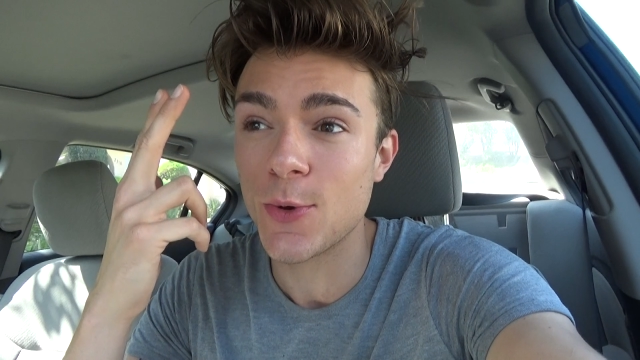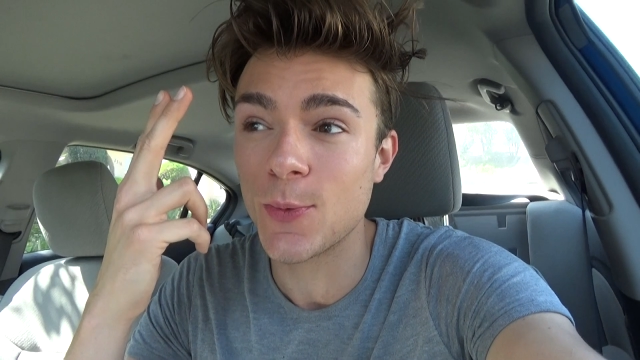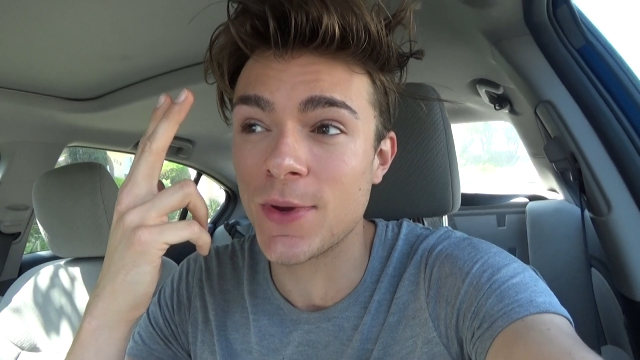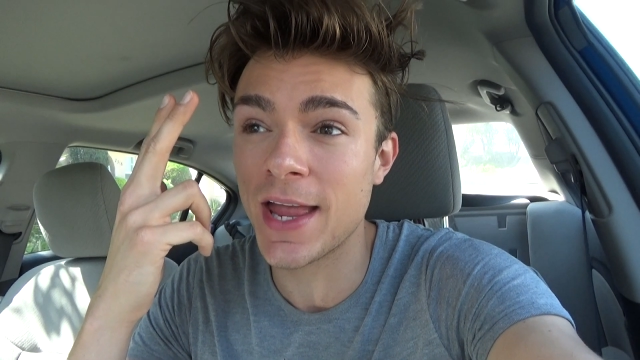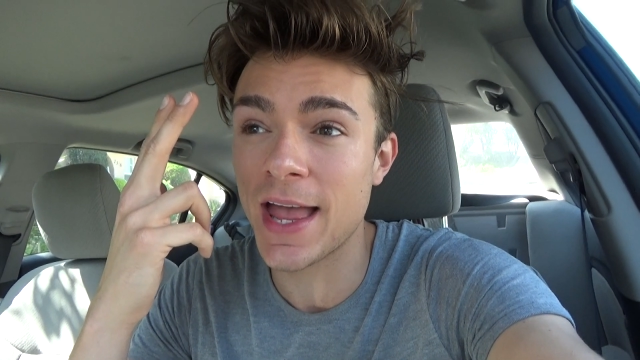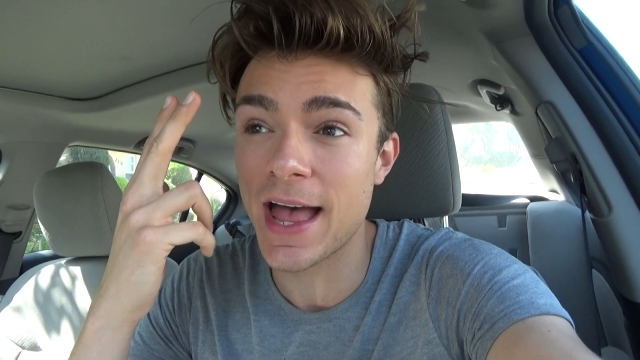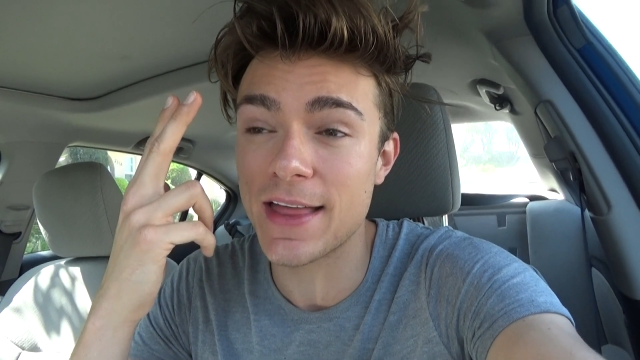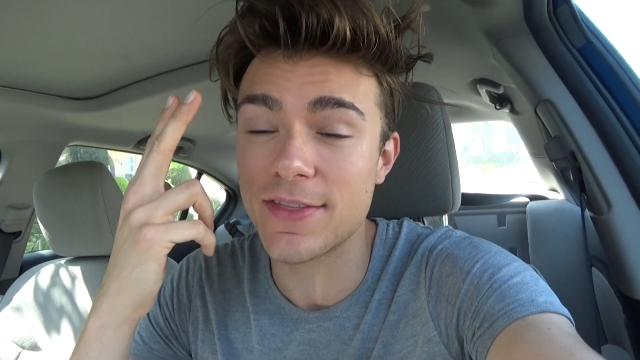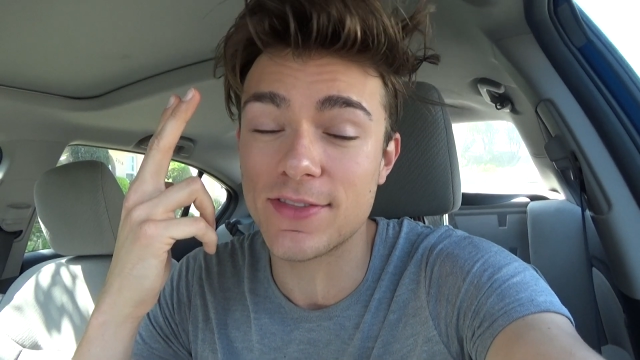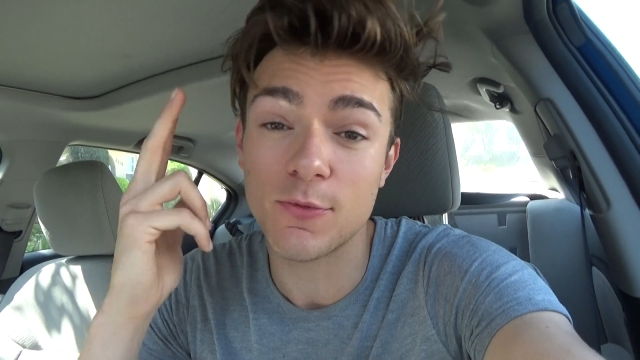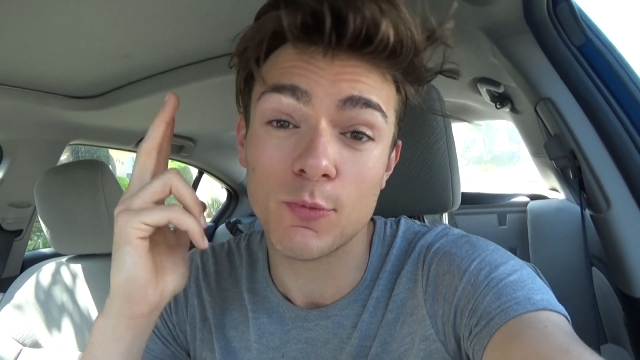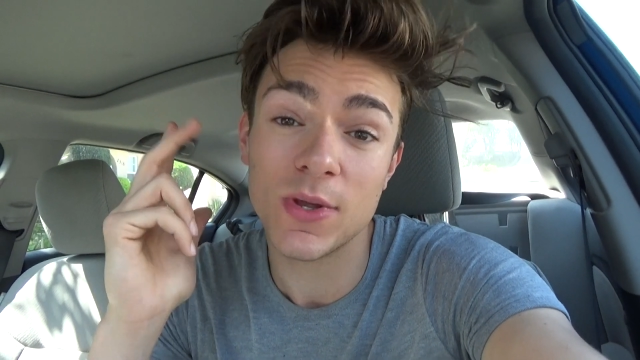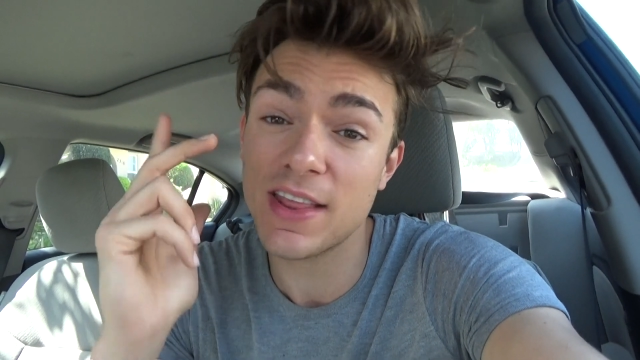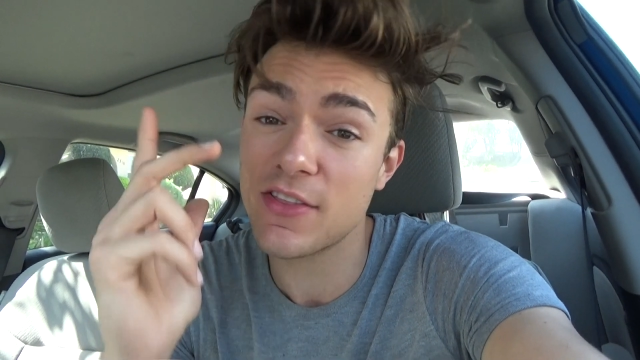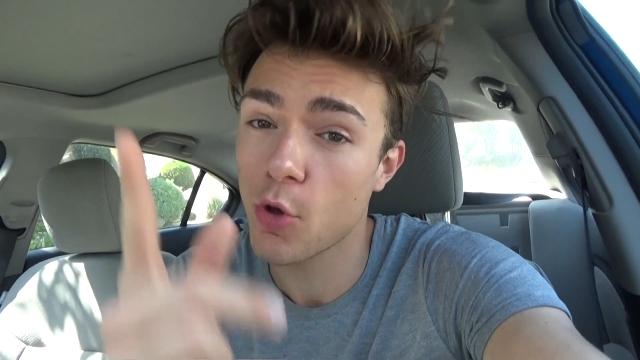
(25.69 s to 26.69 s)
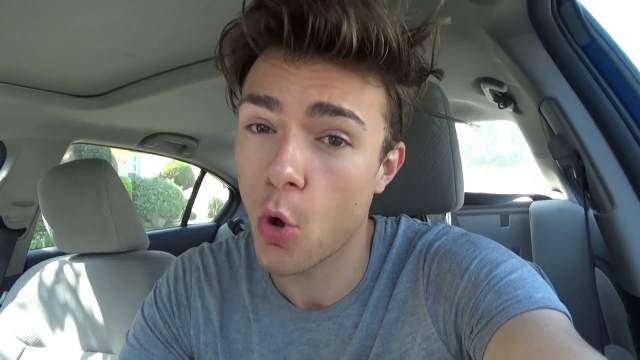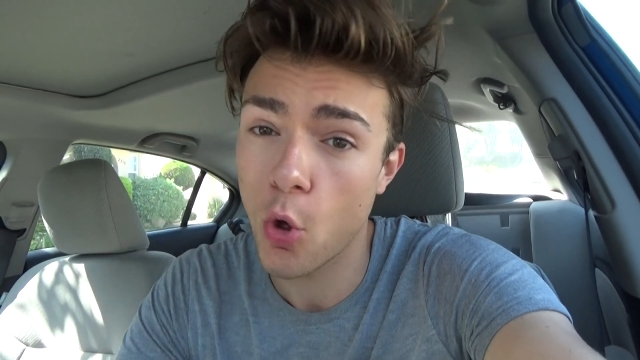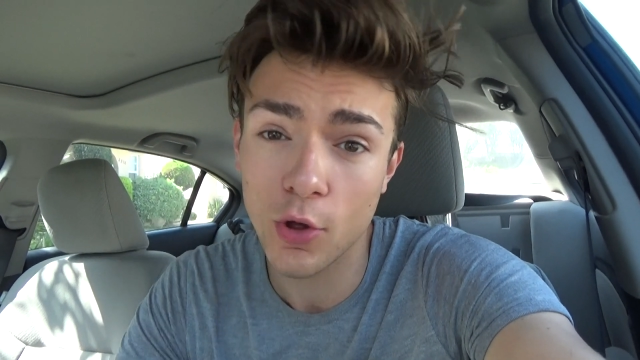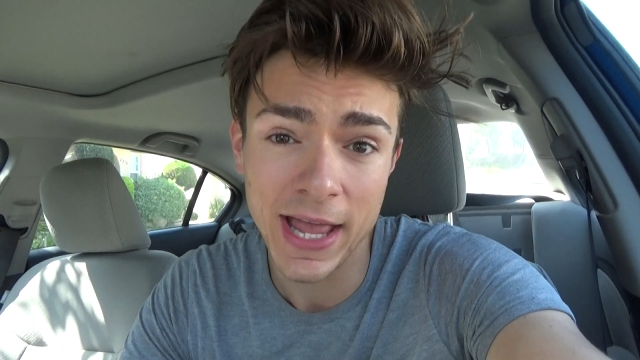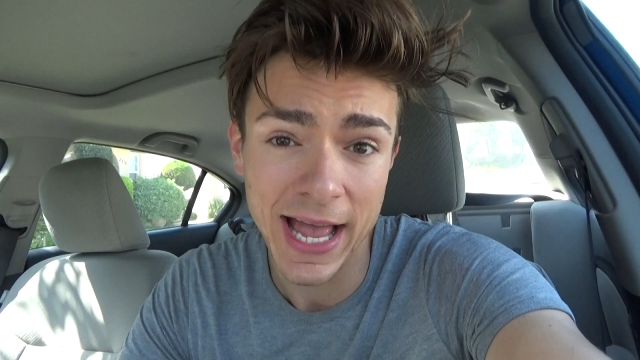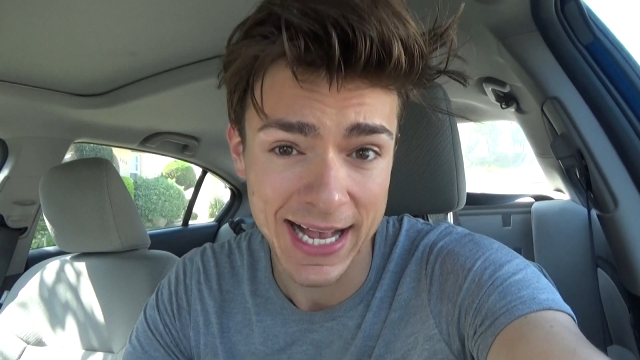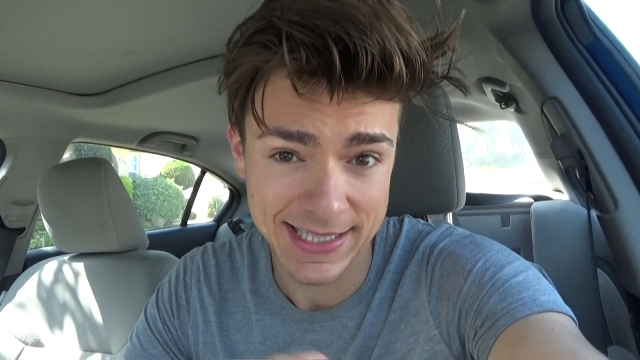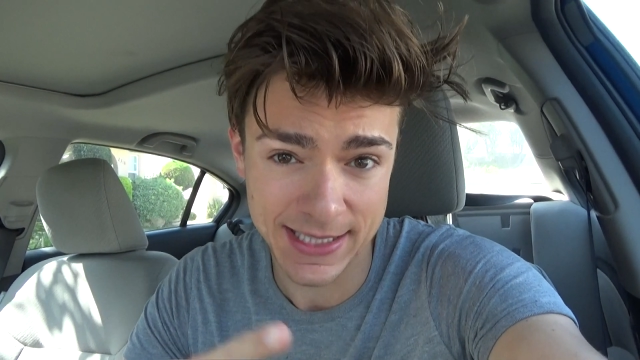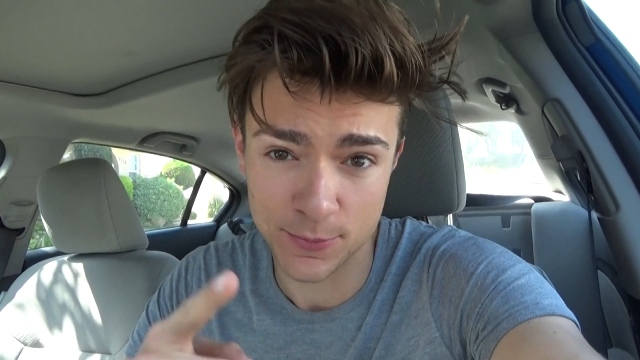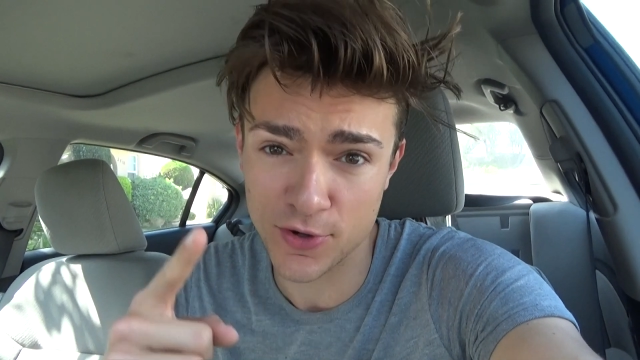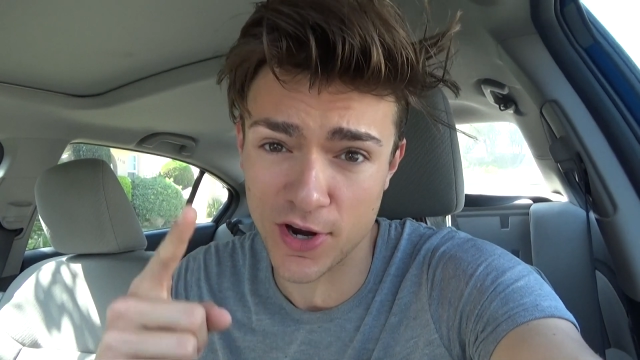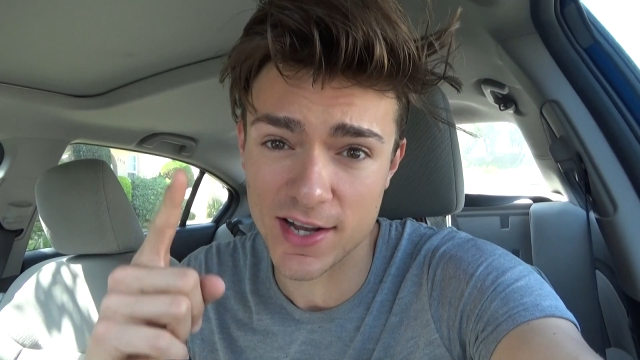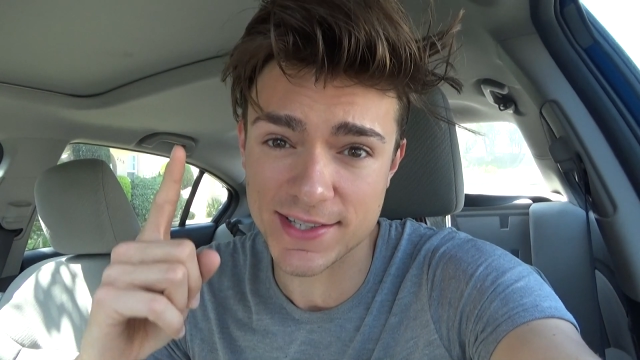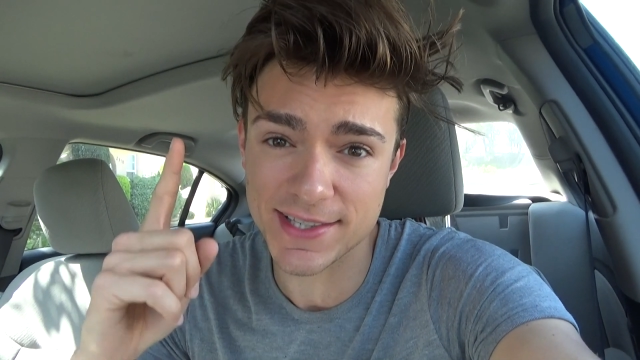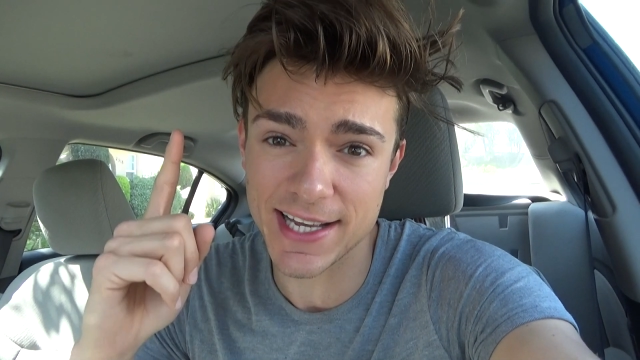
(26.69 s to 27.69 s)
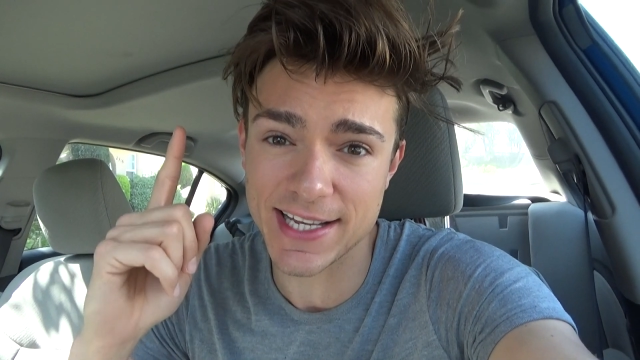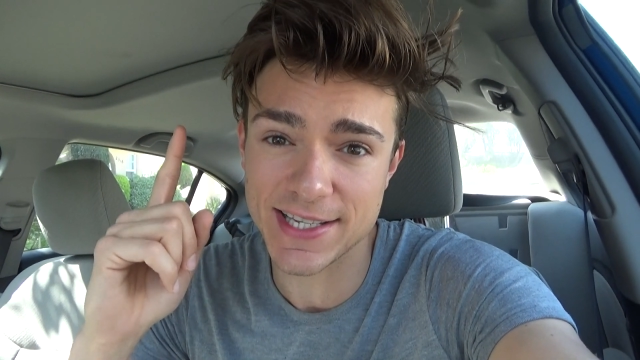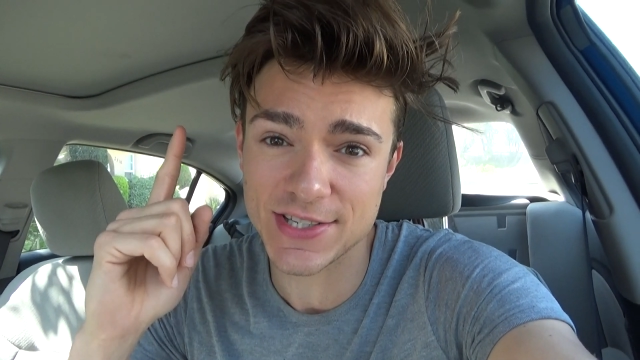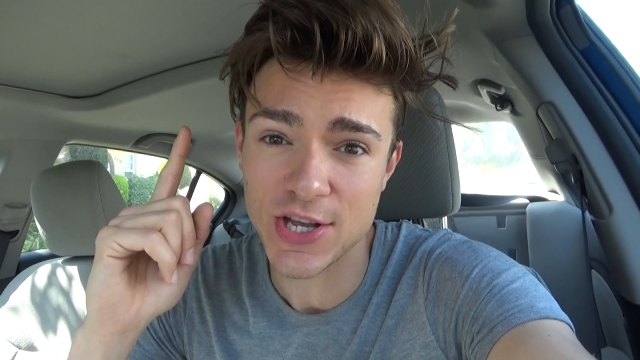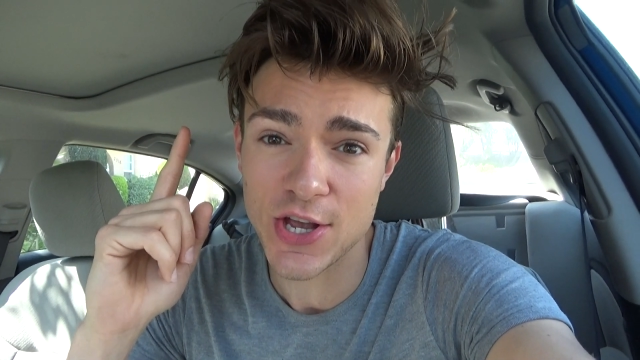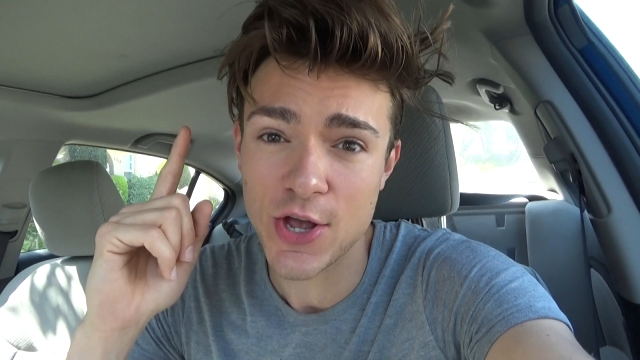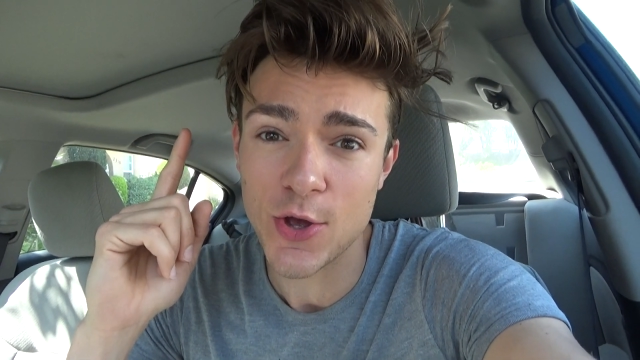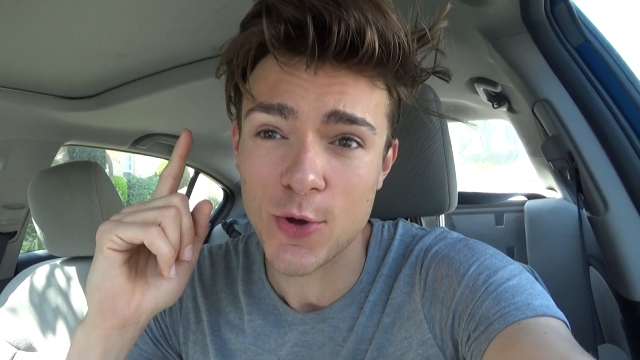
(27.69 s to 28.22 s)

We had we did the whole casting process.